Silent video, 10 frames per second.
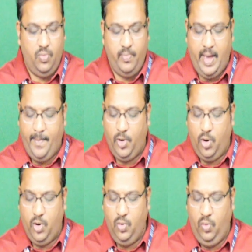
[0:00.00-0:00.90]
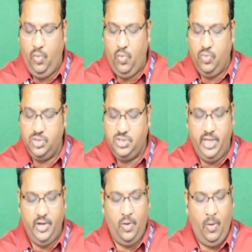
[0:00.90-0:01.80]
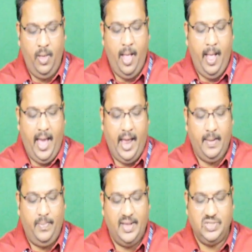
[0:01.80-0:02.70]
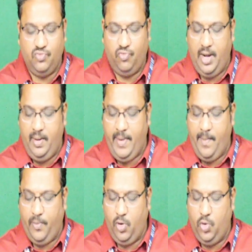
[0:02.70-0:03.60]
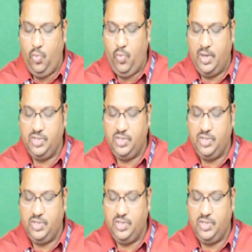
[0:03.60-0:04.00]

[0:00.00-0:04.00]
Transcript: mapped onto 0, and plus 1 mapped onto 1.